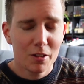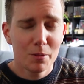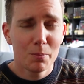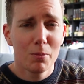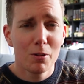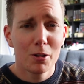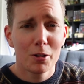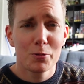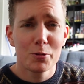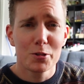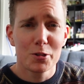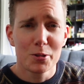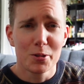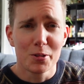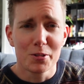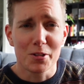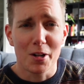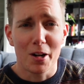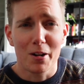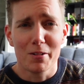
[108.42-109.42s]
The blood
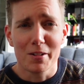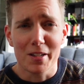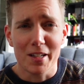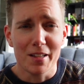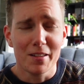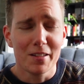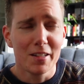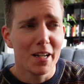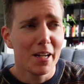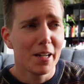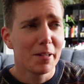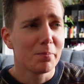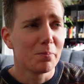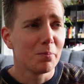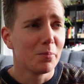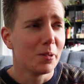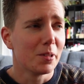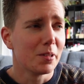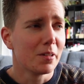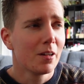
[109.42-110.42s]
results aren't in yet,
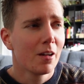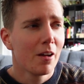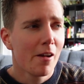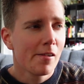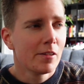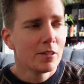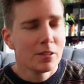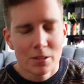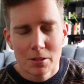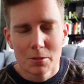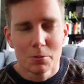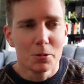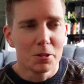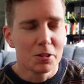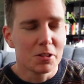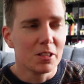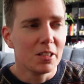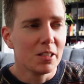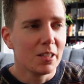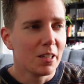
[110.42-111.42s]
but we'll
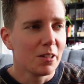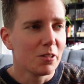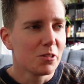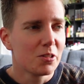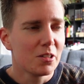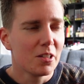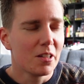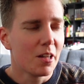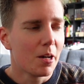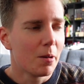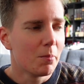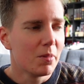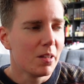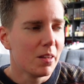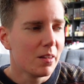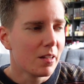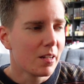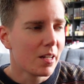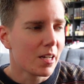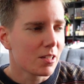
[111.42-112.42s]
see. I'll see them
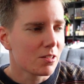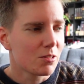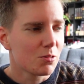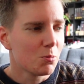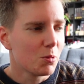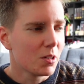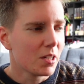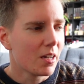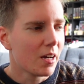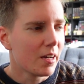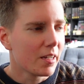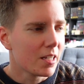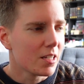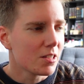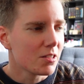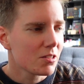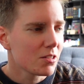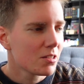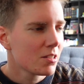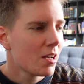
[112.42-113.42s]
in the next week, I
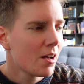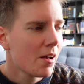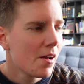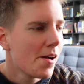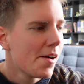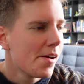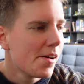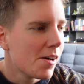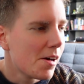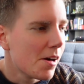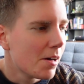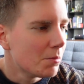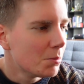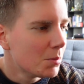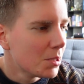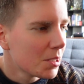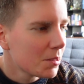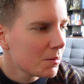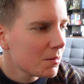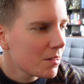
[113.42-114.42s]
guess.
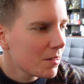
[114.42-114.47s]
But